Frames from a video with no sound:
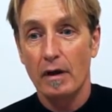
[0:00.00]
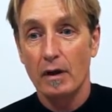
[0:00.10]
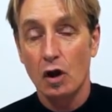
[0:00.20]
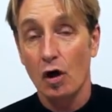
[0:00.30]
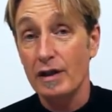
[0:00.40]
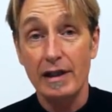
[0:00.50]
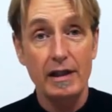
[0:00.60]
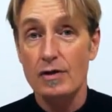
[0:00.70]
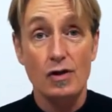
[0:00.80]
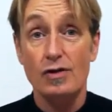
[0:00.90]
God
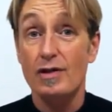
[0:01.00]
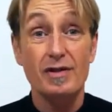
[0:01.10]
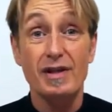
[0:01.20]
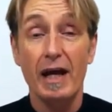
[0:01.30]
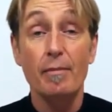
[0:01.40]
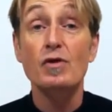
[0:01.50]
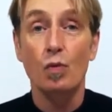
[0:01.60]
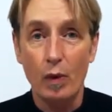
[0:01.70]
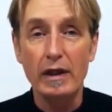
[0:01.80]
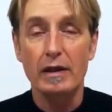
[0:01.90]
hears us the same as
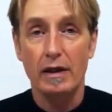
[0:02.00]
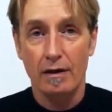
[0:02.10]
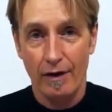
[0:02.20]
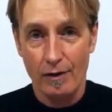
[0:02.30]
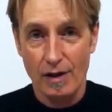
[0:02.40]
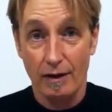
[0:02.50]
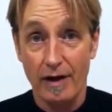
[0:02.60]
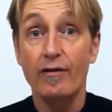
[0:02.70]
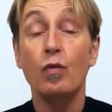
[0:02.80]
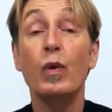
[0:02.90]
we hear ourselves.
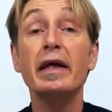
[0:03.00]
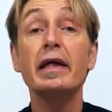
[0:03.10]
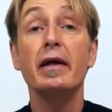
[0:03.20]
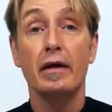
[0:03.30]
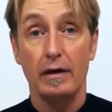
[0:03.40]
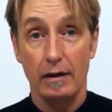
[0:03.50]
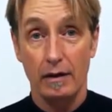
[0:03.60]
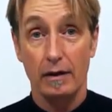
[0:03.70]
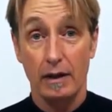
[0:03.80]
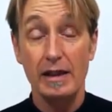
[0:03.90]
If we
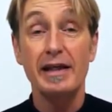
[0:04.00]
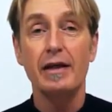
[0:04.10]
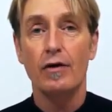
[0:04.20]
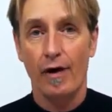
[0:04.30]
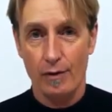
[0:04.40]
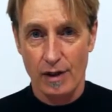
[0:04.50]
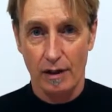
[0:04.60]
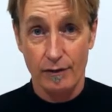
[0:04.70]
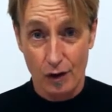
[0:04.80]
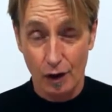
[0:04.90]
can hear
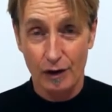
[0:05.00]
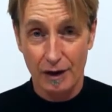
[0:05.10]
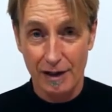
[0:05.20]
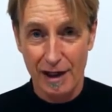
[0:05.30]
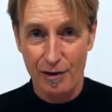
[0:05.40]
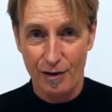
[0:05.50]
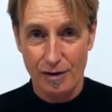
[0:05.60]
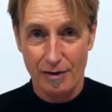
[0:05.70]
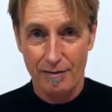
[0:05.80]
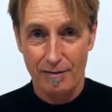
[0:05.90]
ourselves, God can hear
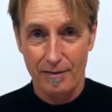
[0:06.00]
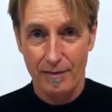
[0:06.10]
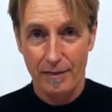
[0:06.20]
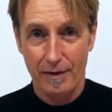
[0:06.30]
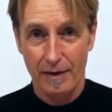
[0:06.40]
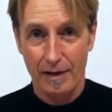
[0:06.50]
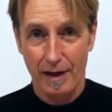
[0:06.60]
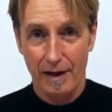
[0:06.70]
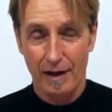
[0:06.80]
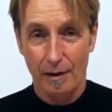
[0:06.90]
us,
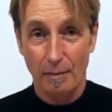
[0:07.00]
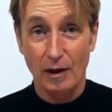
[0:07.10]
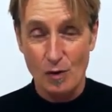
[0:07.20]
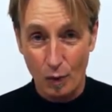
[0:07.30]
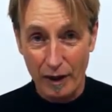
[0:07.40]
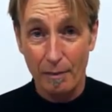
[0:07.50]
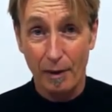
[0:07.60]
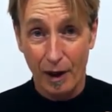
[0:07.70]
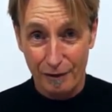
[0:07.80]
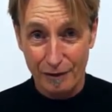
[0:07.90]
because we are
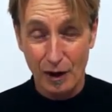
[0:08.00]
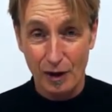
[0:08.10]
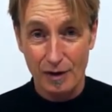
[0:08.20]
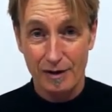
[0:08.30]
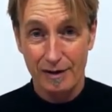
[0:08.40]
part of God.